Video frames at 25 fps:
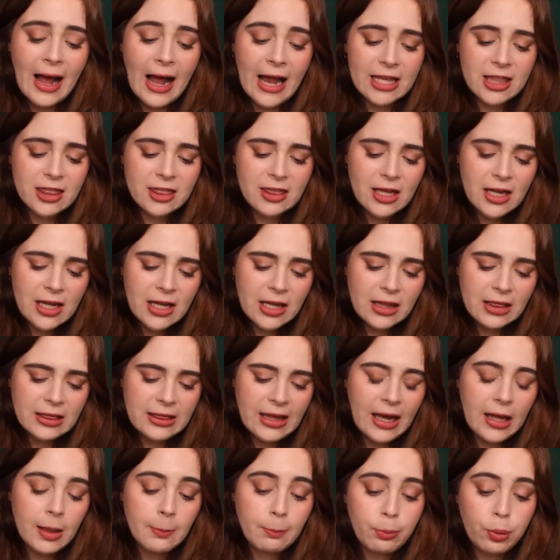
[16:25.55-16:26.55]
I think
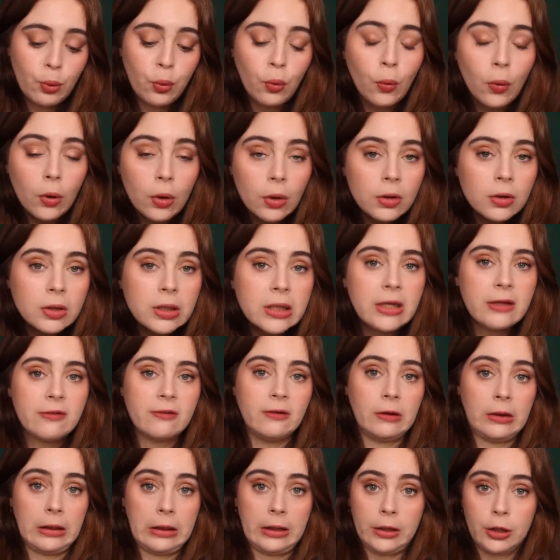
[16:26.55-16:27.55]
that Pool
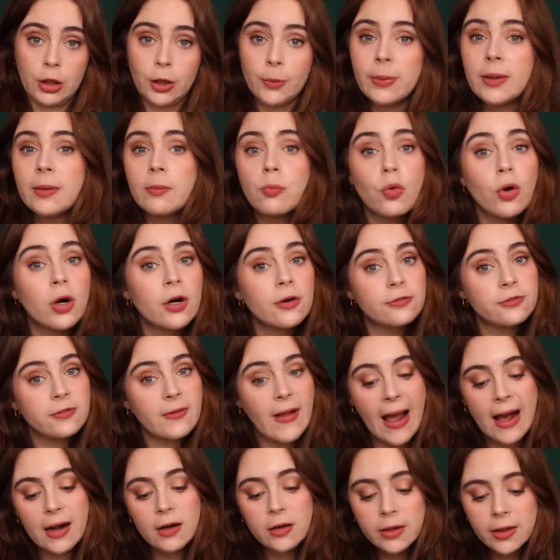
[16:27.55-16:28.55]
is a little bit more
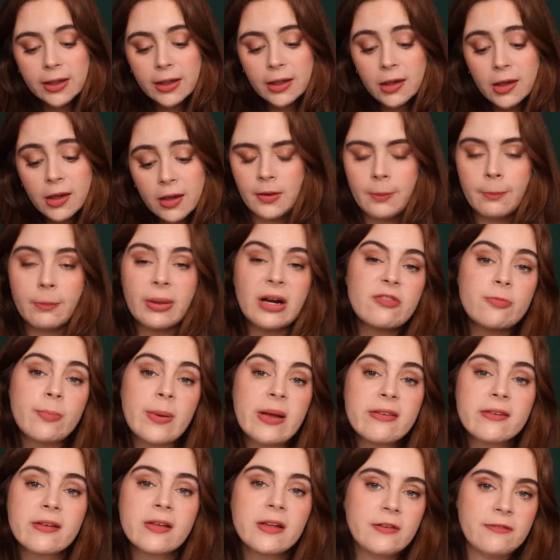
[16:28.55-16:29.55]
flattering. But I've
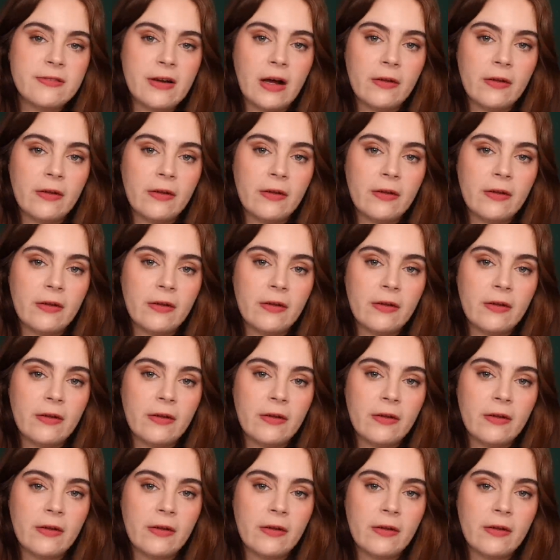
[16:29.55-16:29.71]
basically